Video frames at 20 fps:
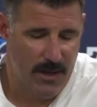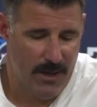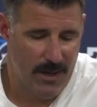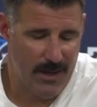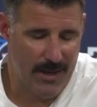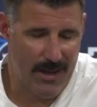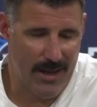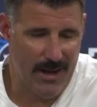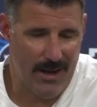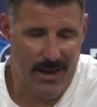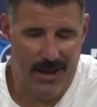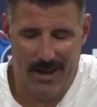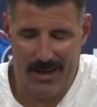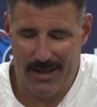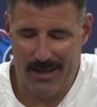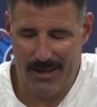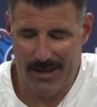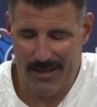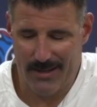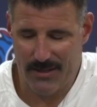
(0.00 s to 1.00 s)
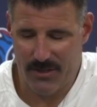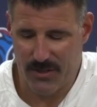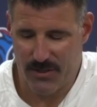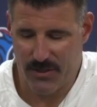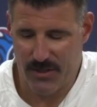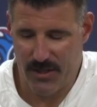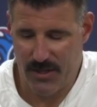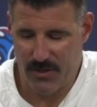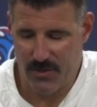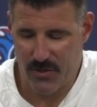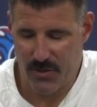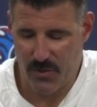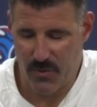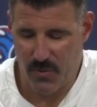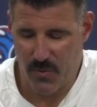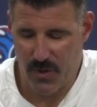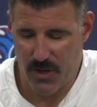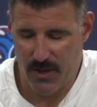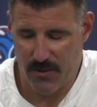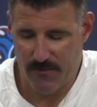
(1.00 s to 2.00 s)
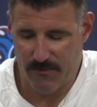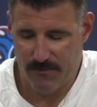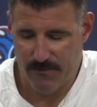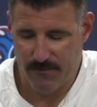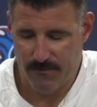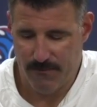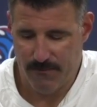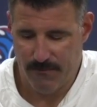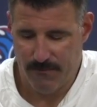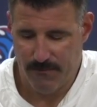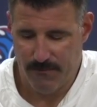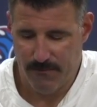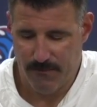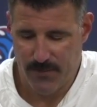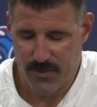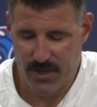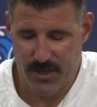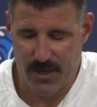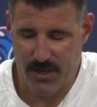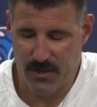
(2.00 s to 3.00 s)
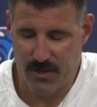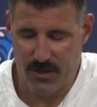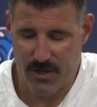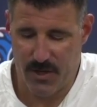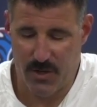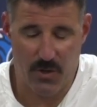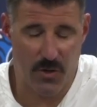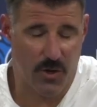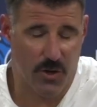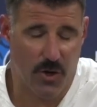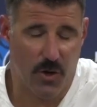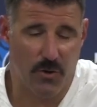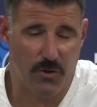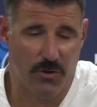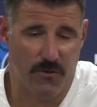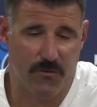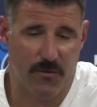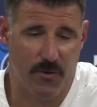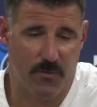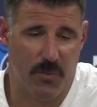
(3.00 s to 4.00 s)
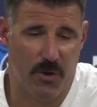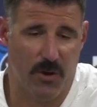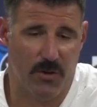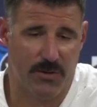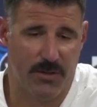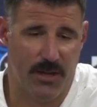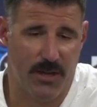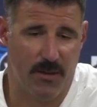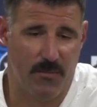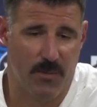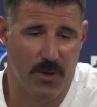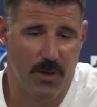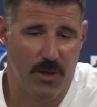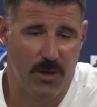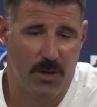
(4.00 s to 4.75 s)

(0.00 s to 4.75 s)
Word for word: again, I, I just need to um, to continue to coach a football team